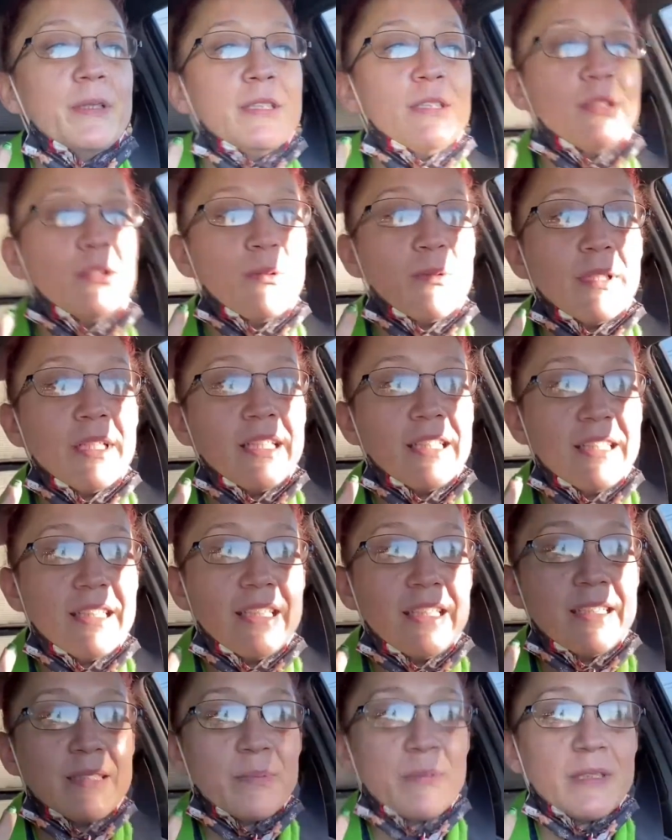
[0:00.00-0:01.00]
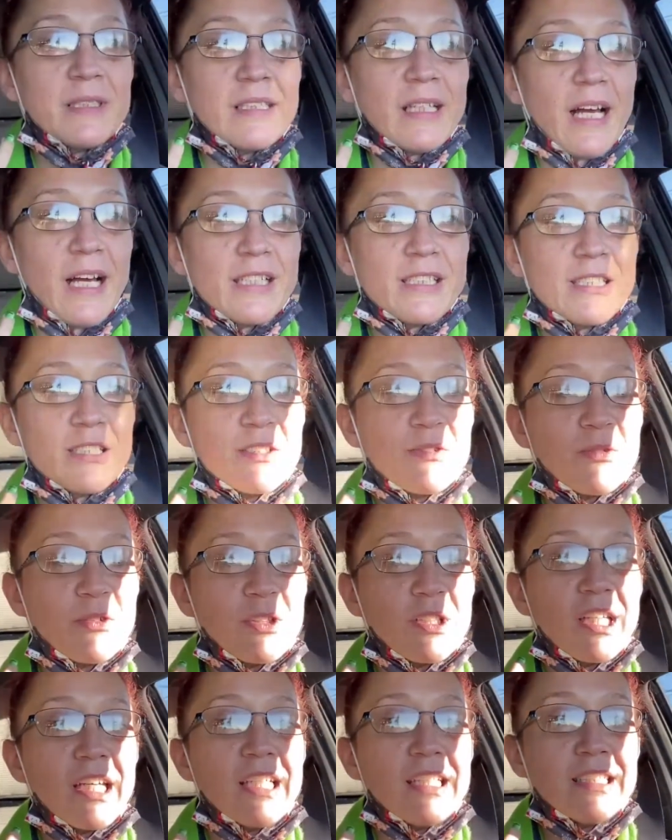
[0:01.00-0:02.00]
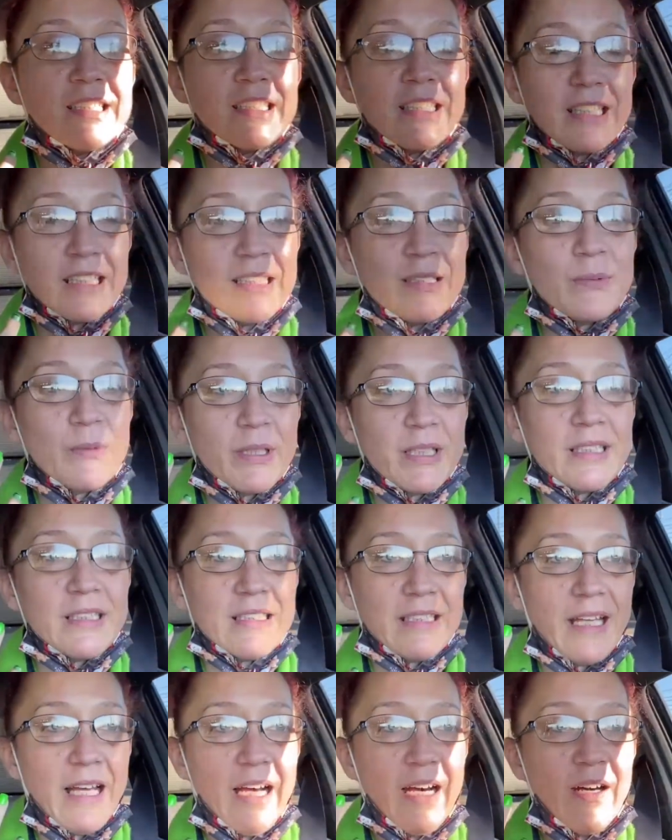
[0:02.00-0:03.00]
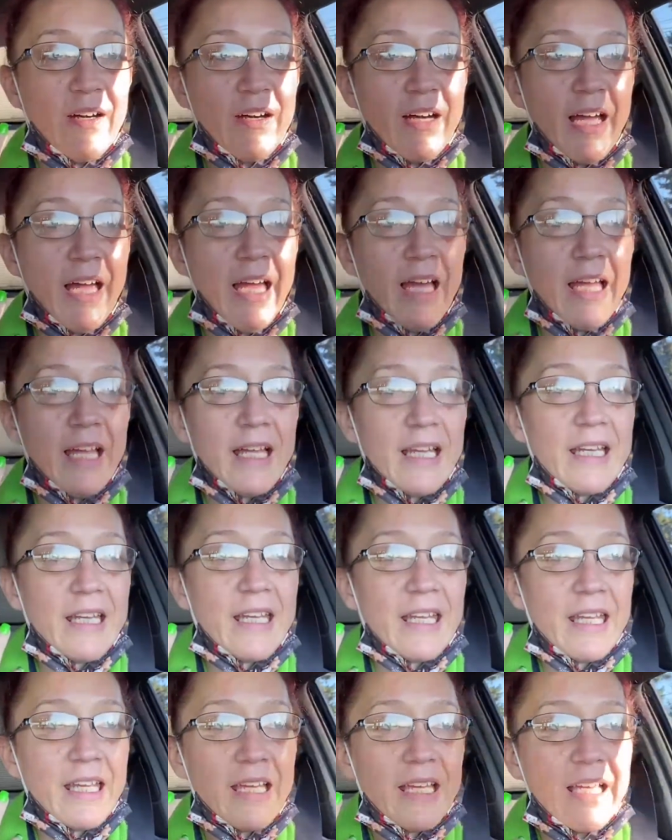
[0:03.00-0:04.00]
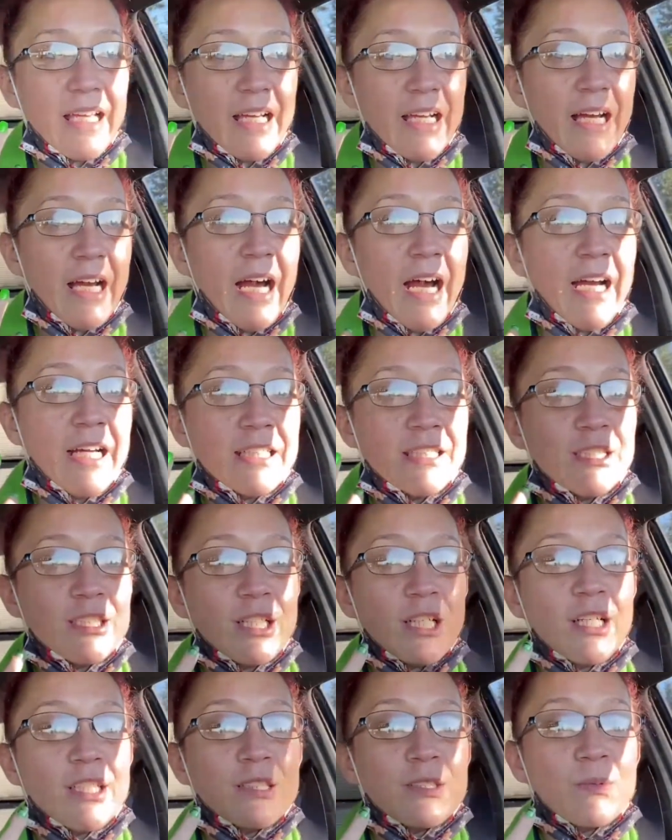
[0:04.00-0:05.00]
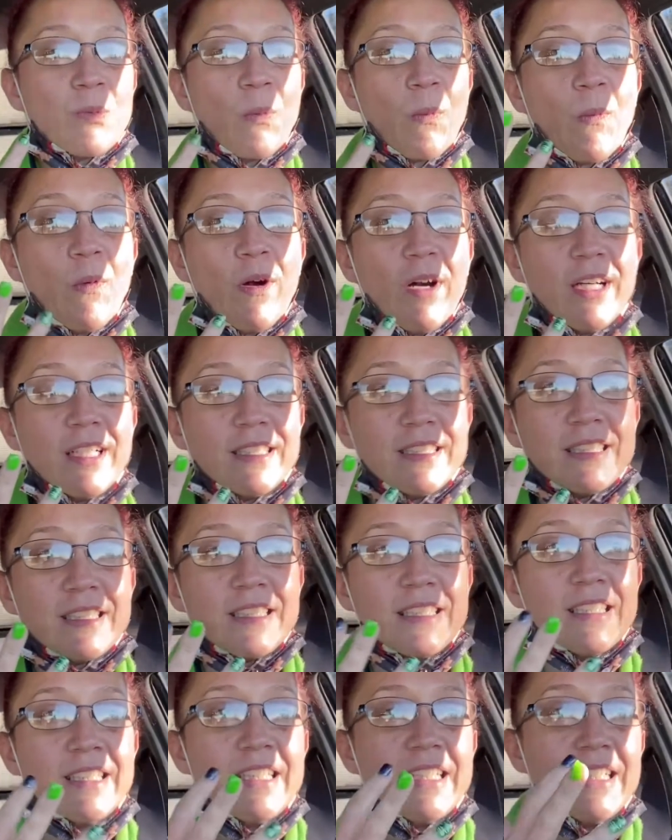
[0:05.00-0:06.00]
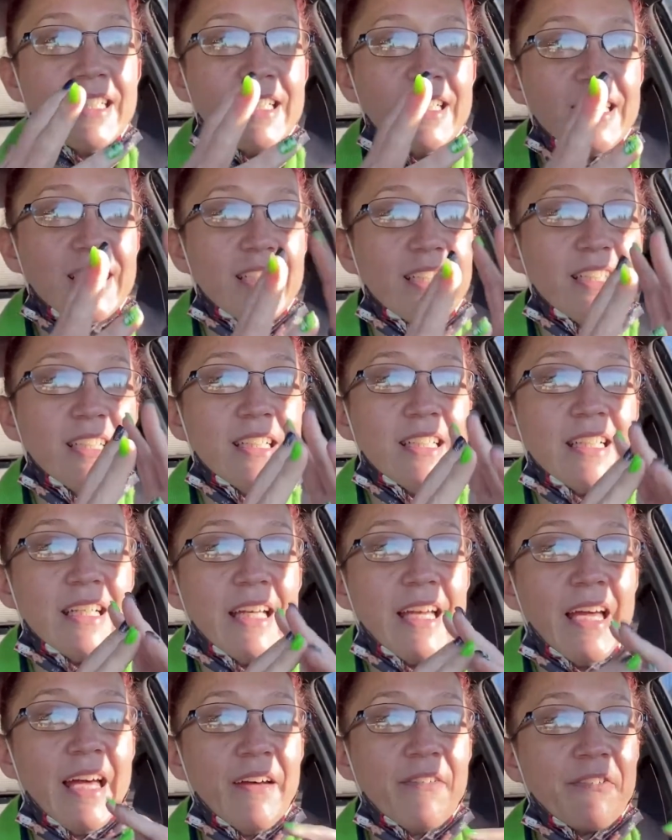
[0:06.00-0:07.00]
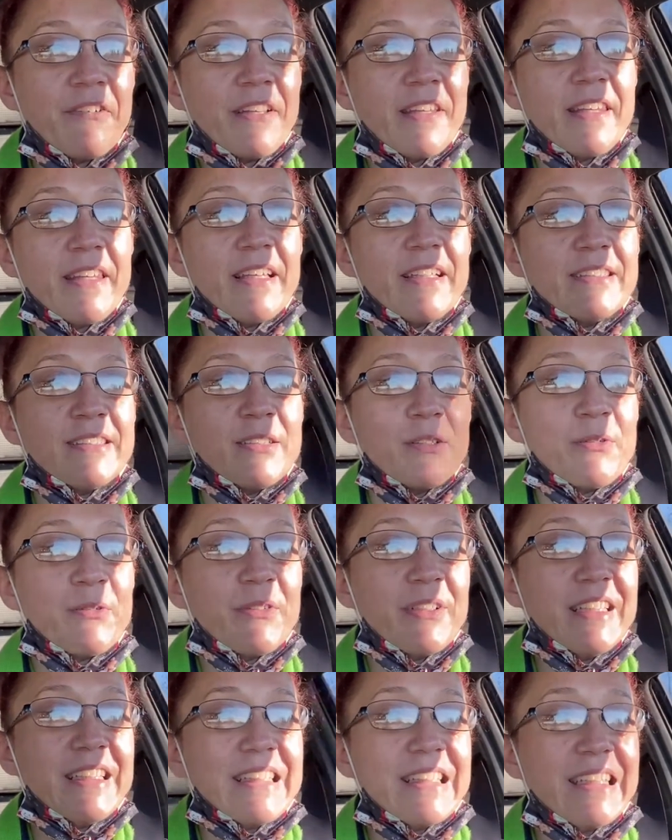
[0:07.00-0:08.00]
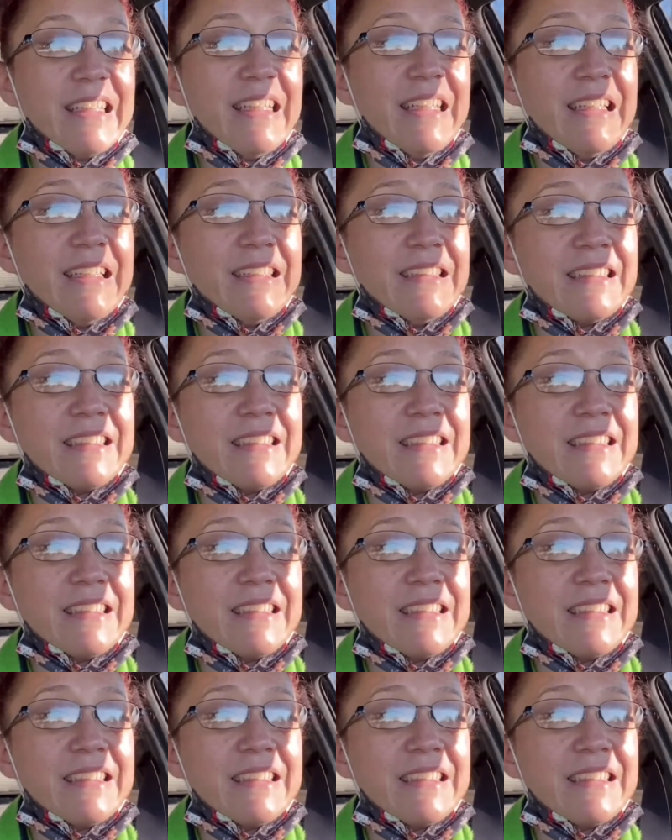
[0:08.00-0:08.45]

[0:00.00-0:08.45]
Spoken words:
doing these massages for like 6 weeks now. And I just want everything to release.